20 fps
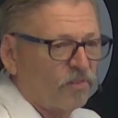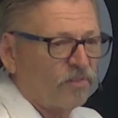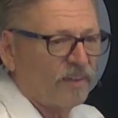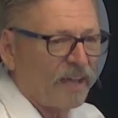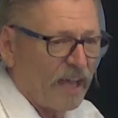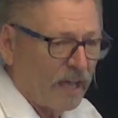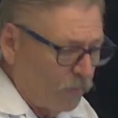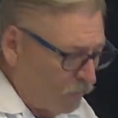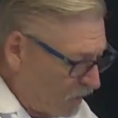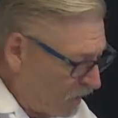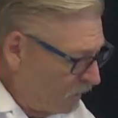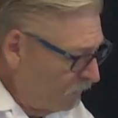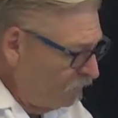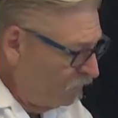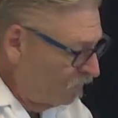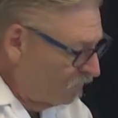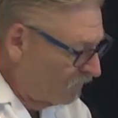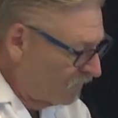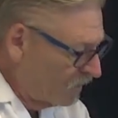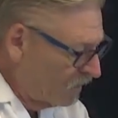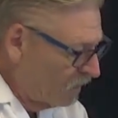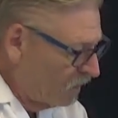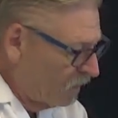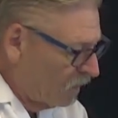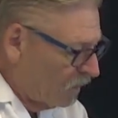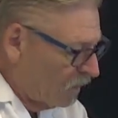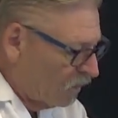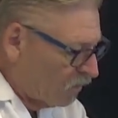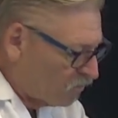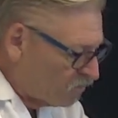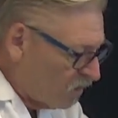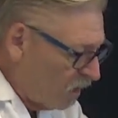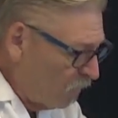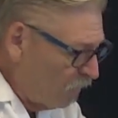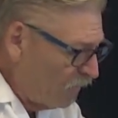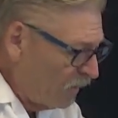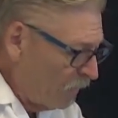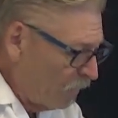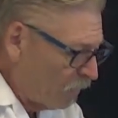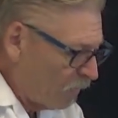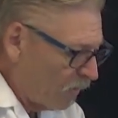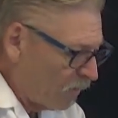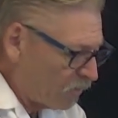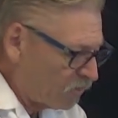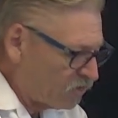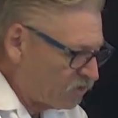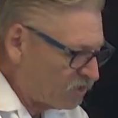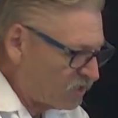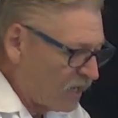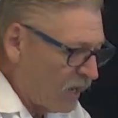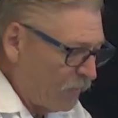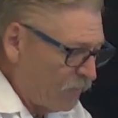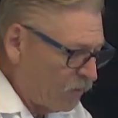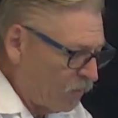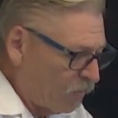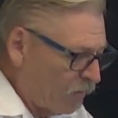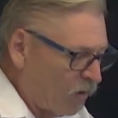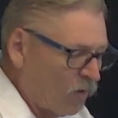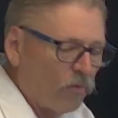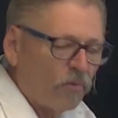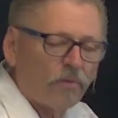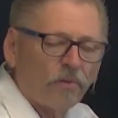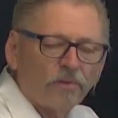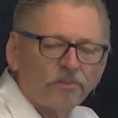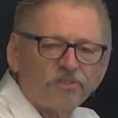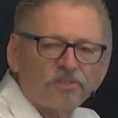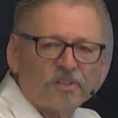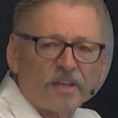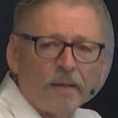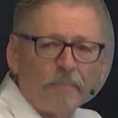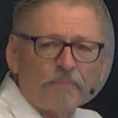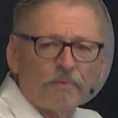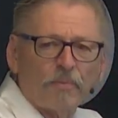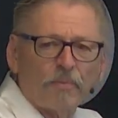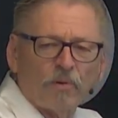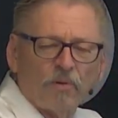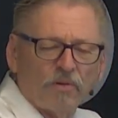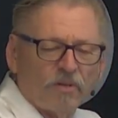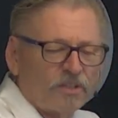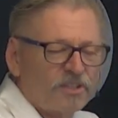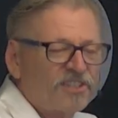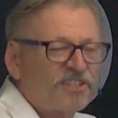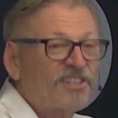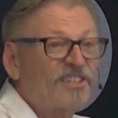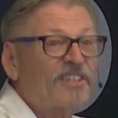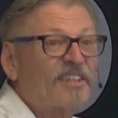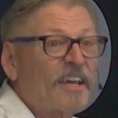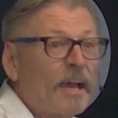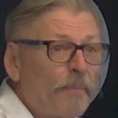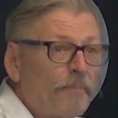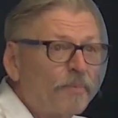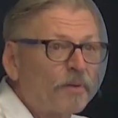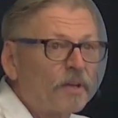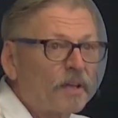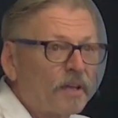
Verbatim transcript: Amen? Some people are skeptical, skeptical, skeptical